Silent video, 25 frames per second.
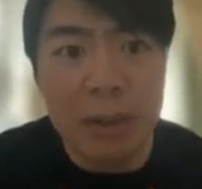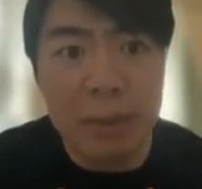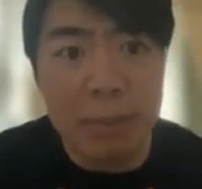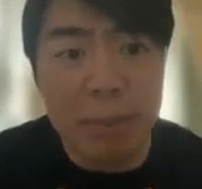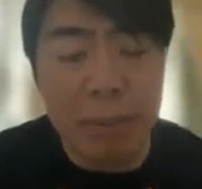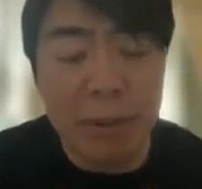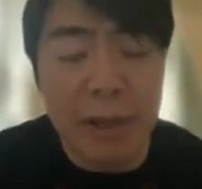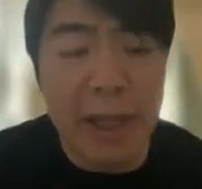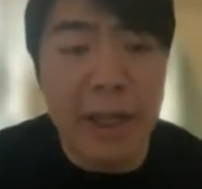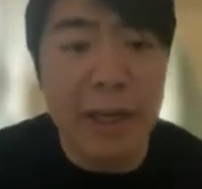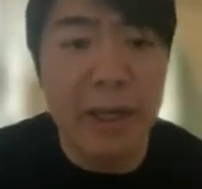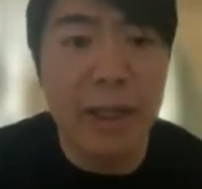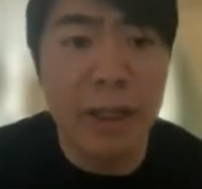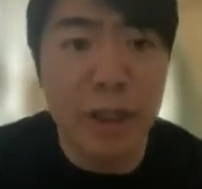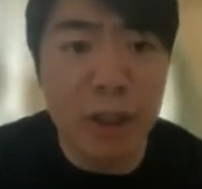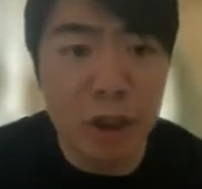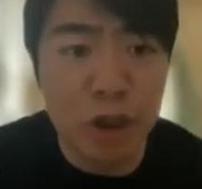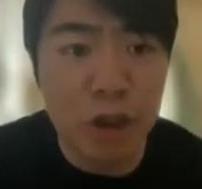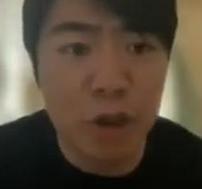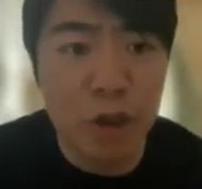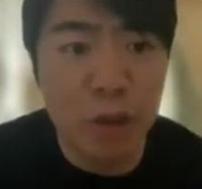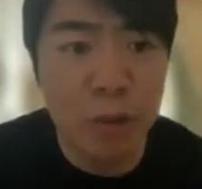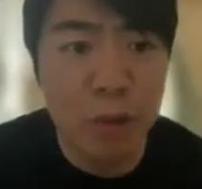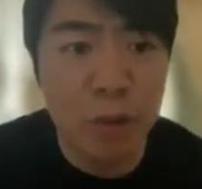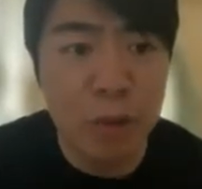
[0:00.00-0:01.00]
planning
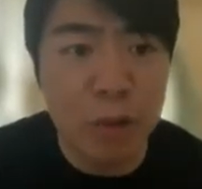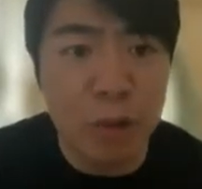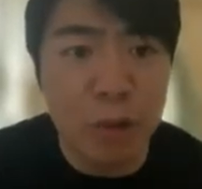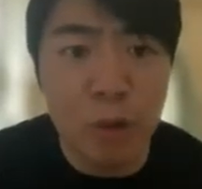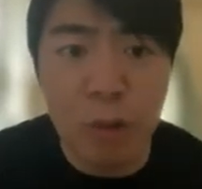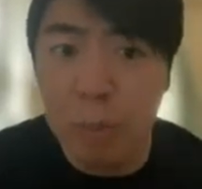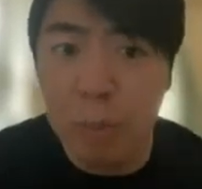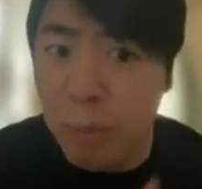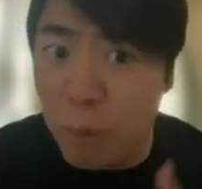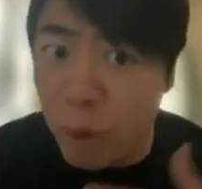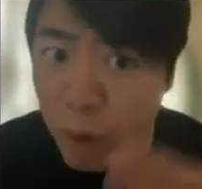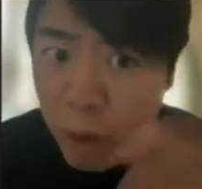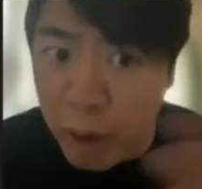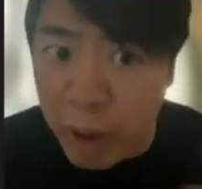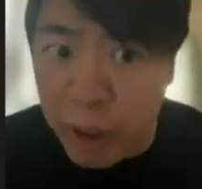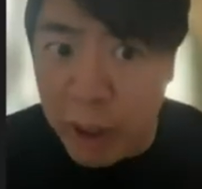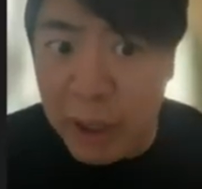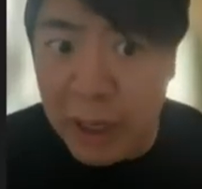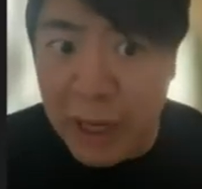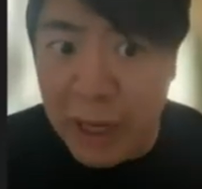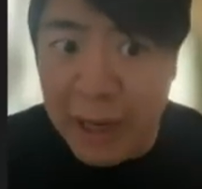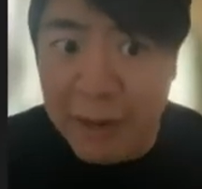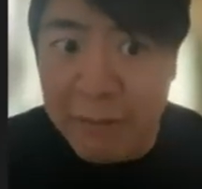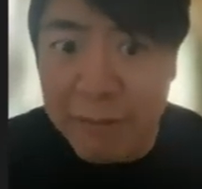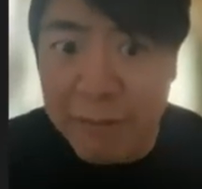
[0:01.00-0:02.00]
to do more
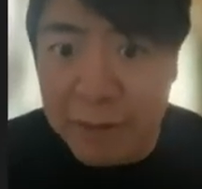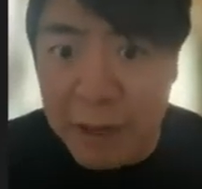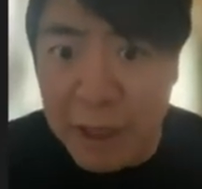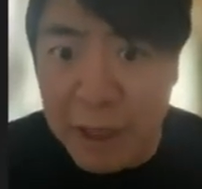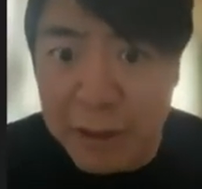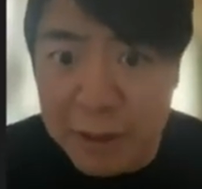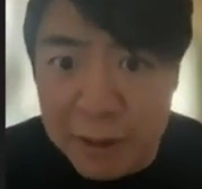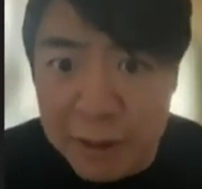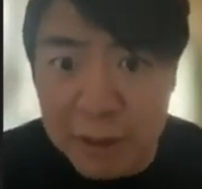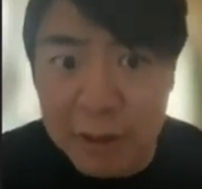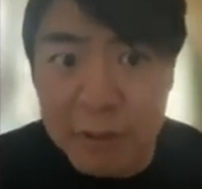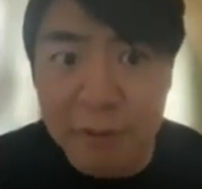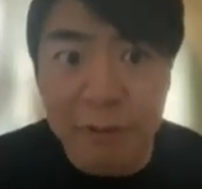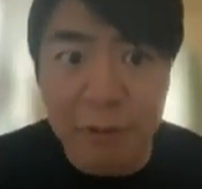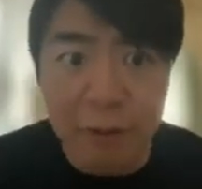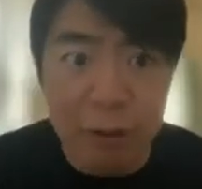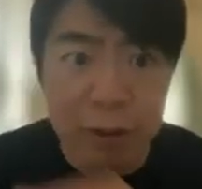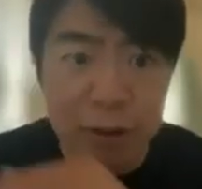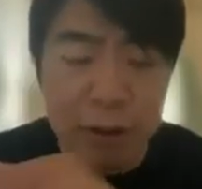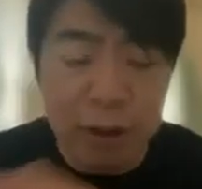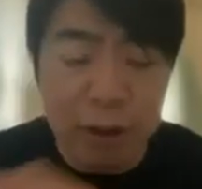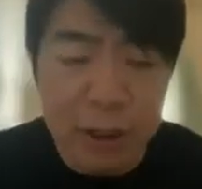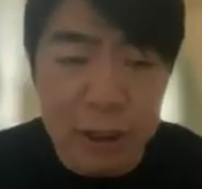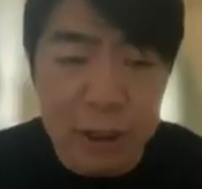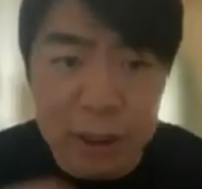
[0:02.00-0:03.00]
live concert
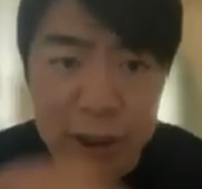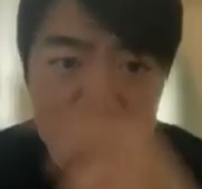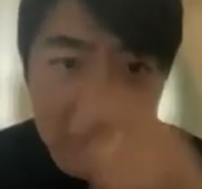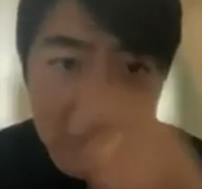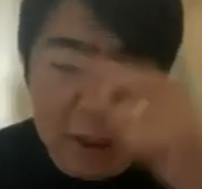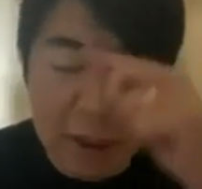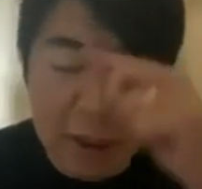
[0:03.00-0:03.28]
for the